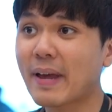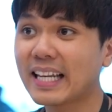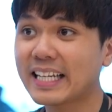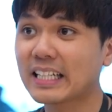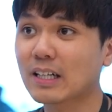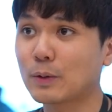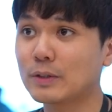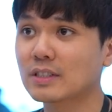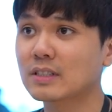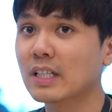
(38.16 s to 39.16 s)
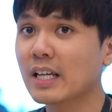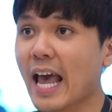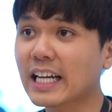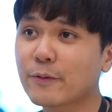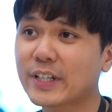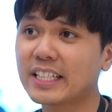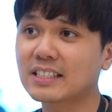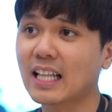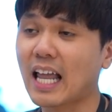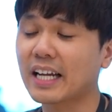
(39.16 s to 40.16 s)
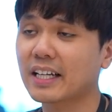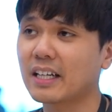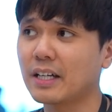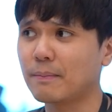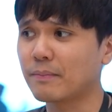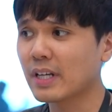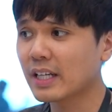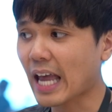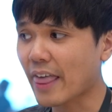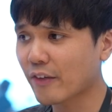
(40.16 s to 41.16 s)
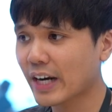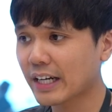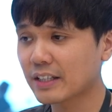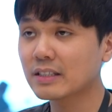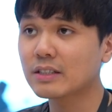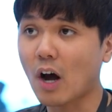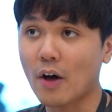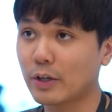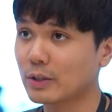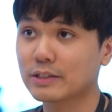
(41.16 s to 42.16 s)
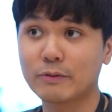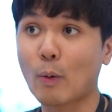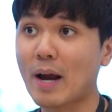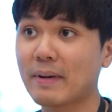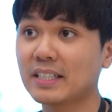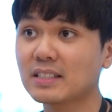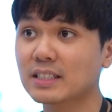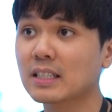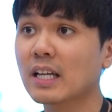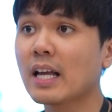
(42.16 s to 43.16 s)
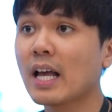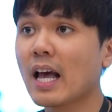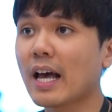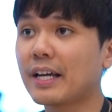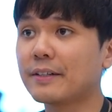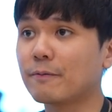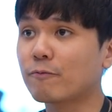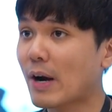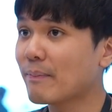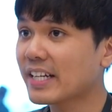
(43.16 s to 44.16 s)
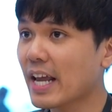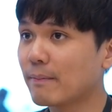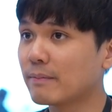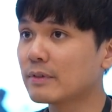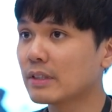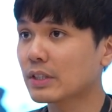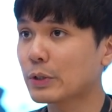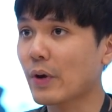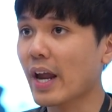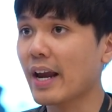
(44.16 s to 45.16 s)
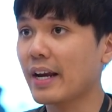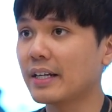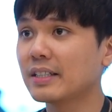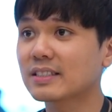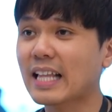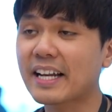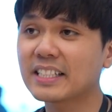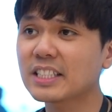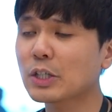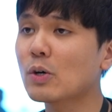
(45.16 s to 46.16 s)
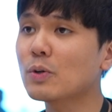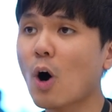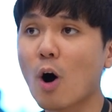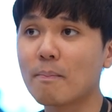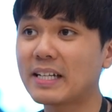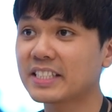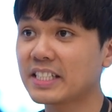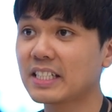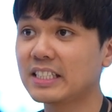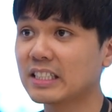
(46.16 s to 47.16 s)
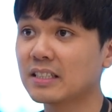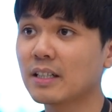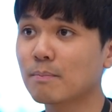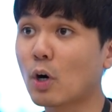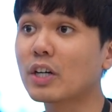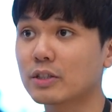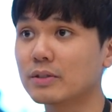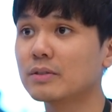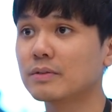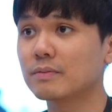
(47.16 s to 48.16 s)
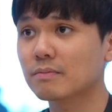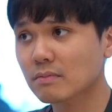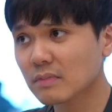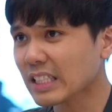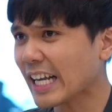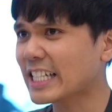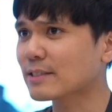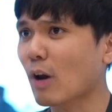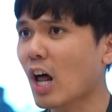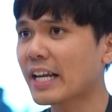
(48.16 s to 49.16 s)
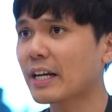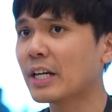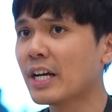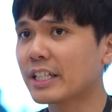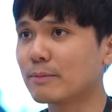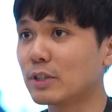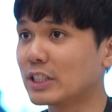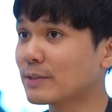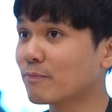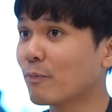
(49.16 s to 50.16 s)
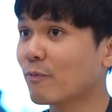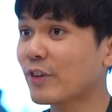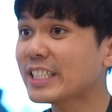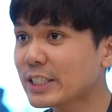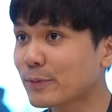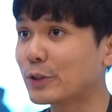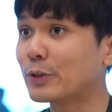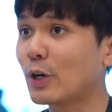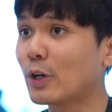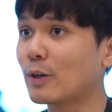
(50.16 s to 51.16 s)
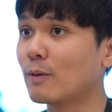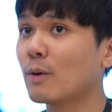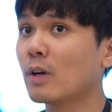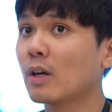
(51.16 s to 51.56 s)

mainly includes activities like gathering all those requirements and framing them to a statistical or machine learning model, exploring the most feasible or